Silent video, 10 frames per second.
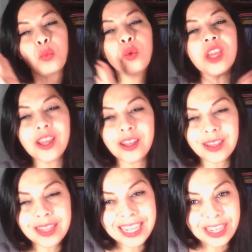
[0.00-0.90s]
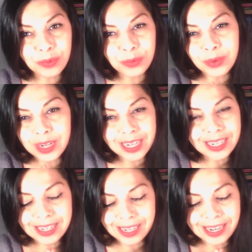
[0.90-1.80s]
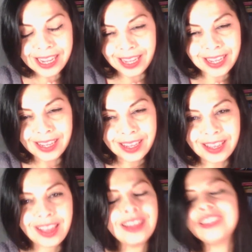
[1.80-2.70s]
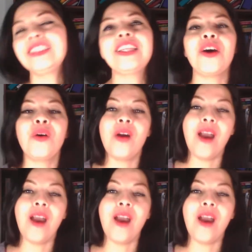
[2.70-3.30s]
Weekly Reading. So,